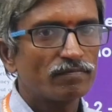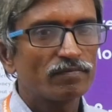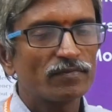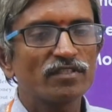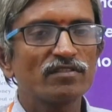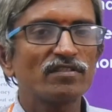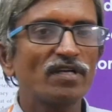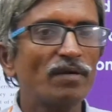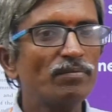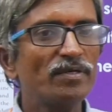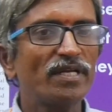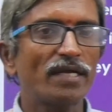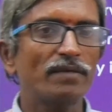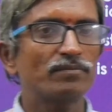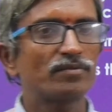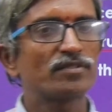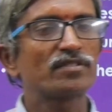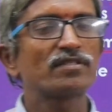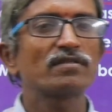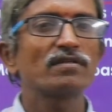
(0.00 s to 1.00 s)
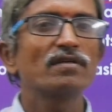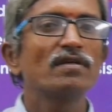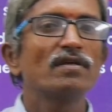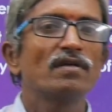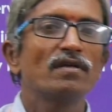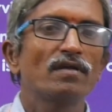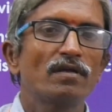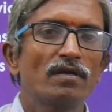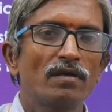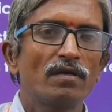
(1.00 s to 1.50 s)
Sometimes
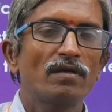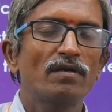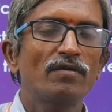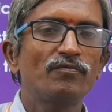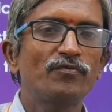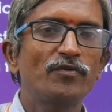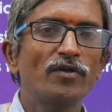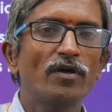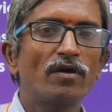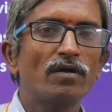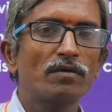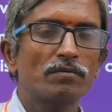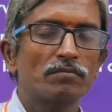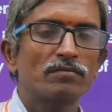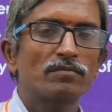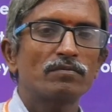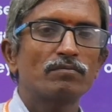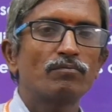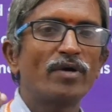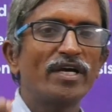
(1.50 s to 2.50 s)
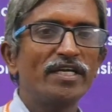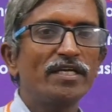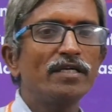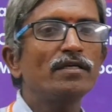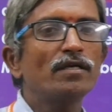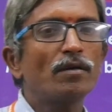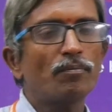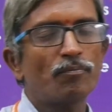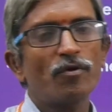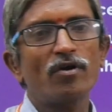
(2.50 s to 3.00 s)
if you are
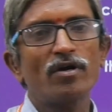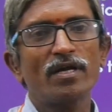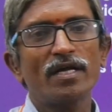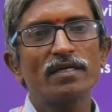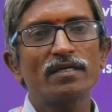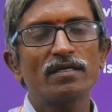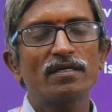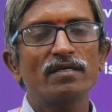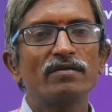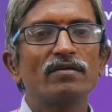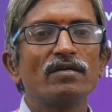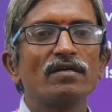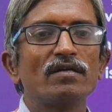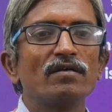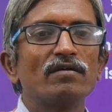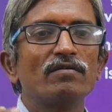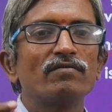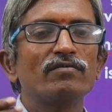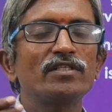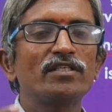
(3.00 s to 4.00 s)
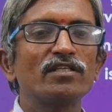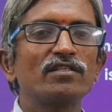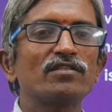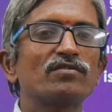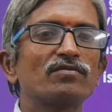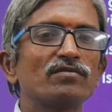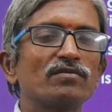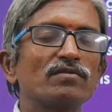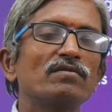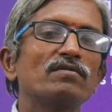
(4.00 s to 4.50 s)
buying a product which
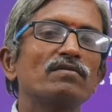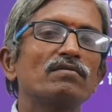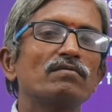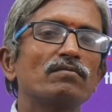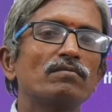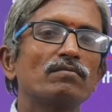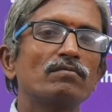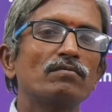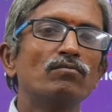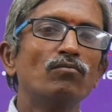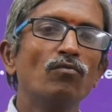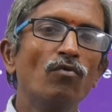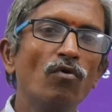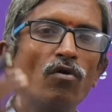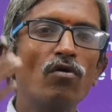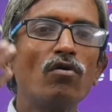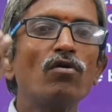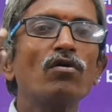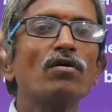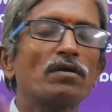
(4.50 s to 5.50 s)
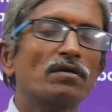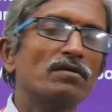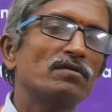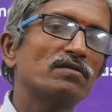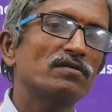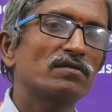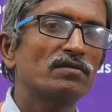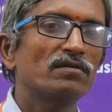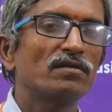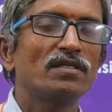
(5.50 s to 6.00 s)
is more
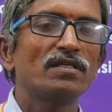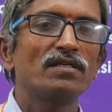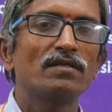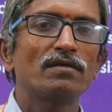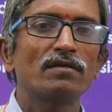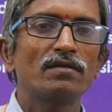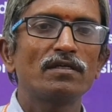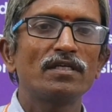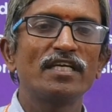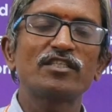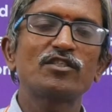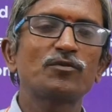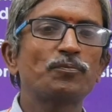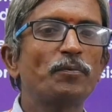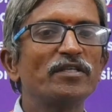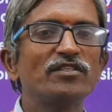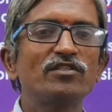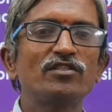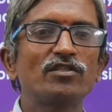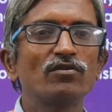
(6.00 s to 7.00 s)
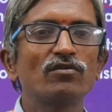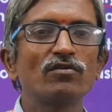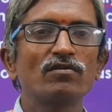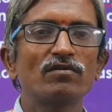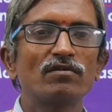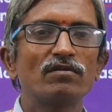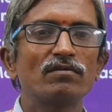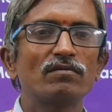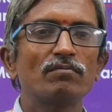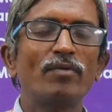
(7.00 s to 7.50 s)
expensive
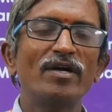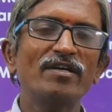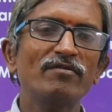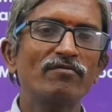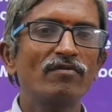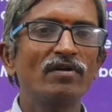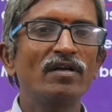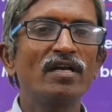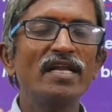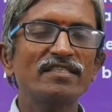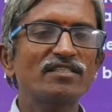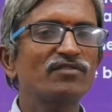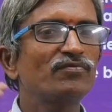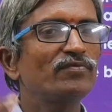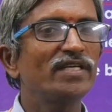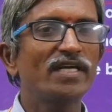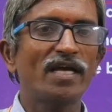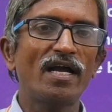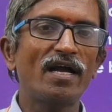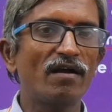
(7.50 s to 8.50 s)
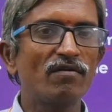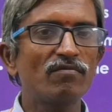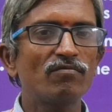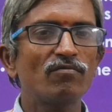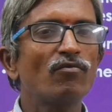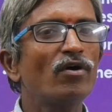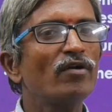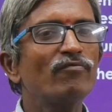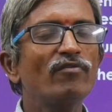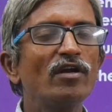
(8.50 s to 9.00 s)
but less we
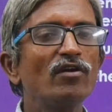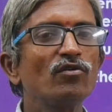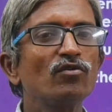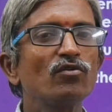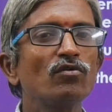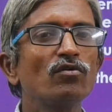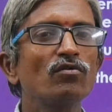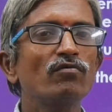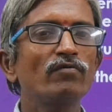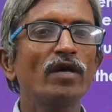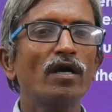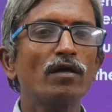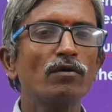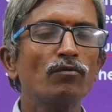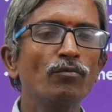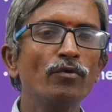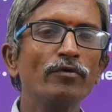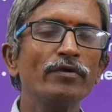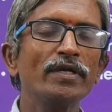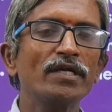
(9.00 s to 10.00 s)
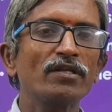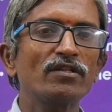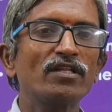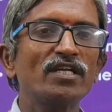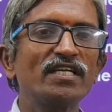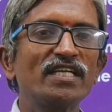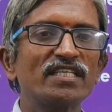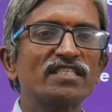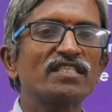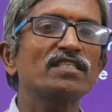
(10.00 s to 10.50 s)
have, what we will do? We are moving to the
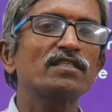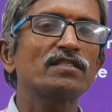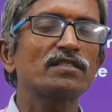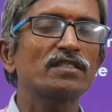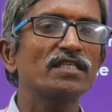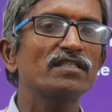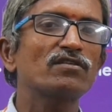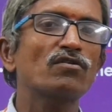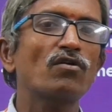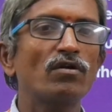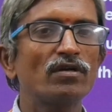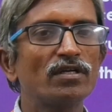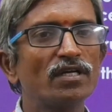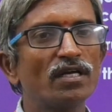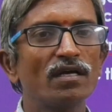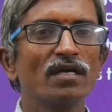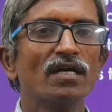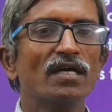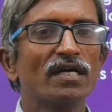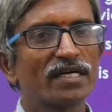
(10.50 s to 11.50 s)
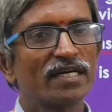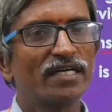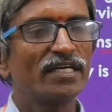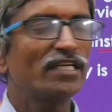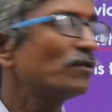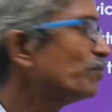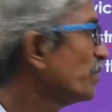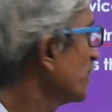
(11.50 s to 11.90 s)
next stage called the credit